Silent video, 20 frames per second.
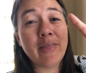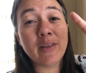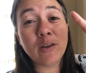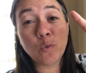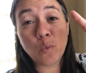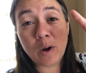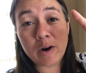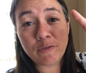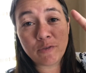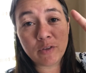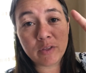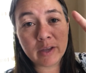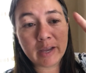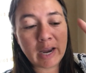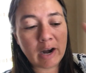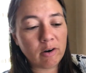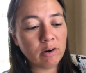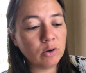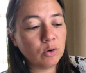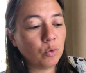and then one for the
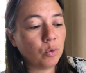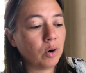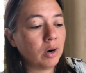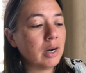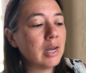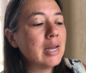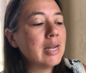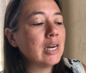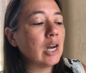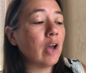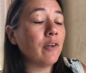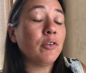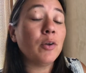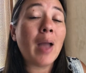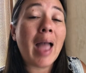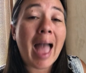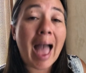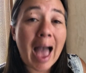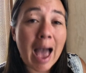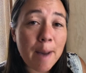guarantor. Now, if
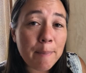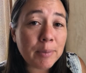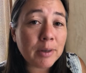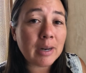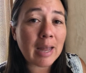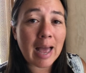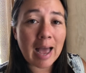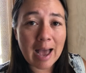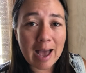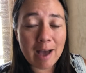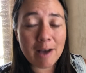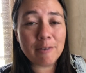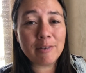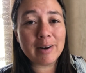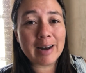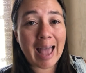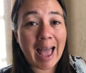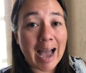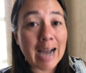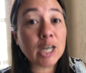you happen to
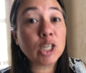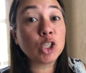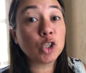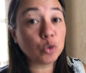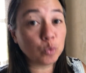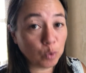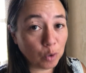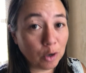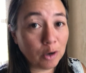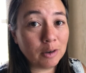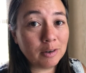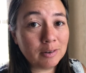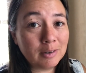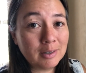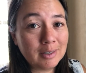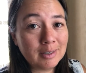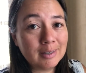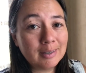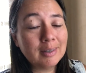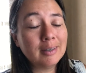have an
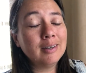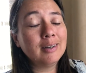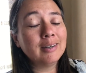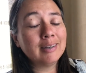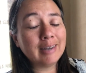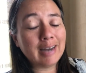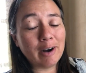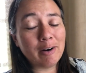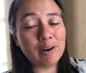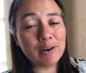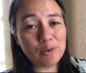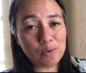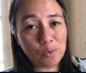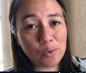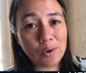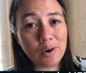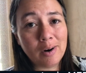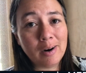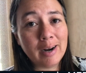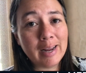actual
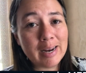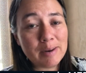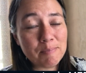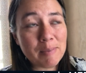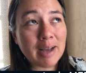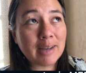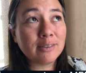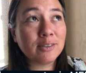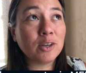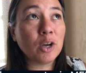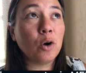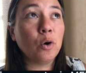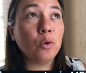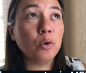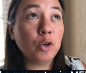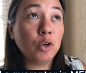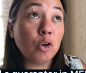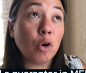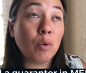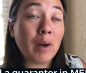guarantor in
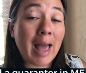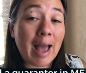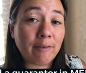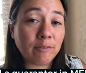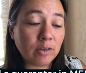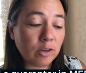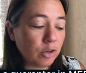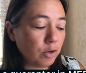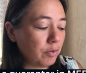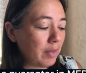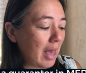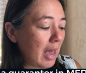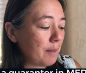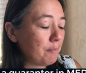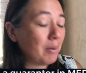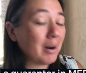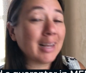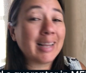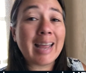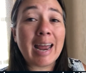Mexico, you don't have to do
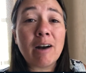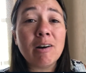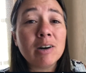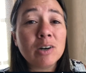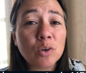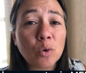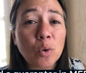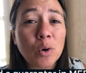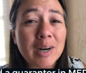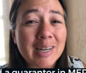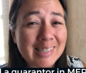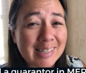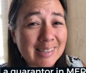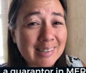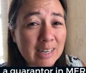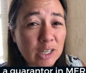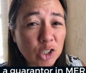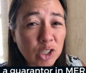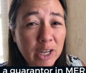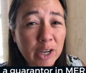that, but a guarantor is
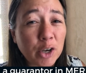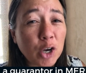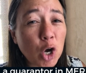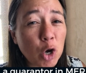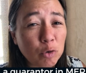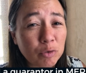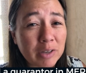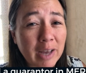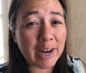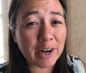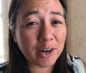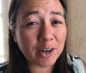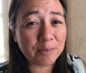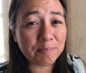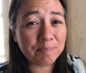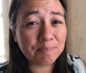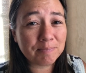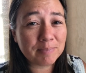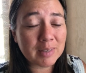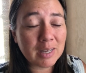essentially a cosigner.
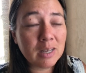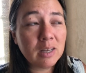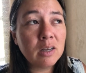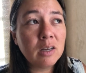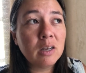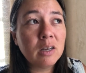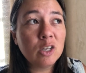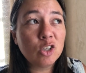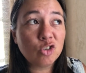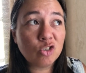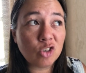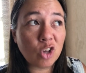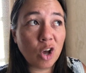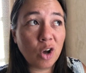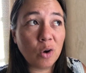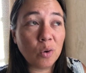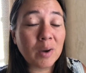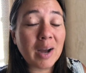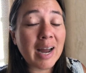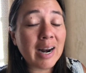
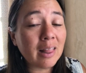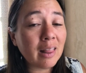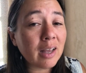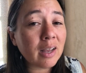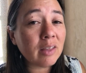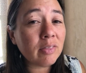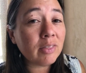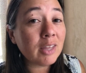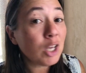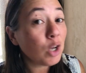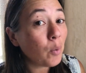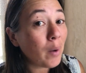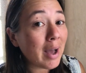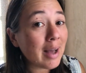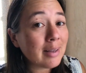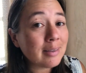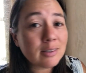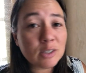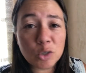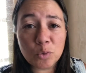So kind of like in the
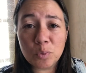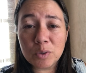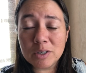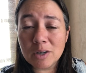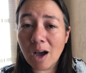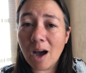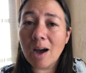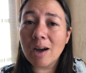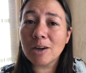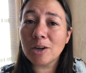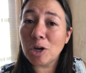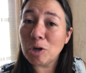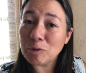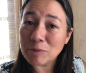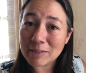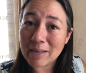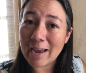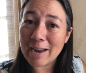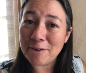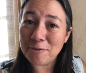US, you would not
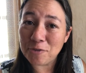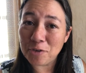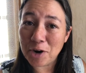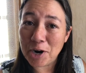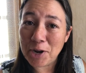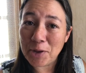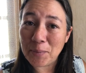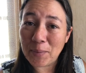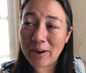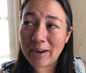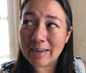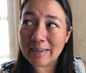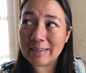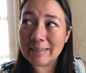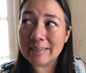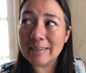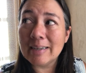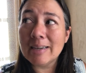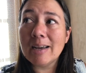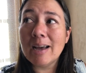cosign for
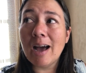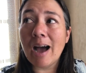anyone.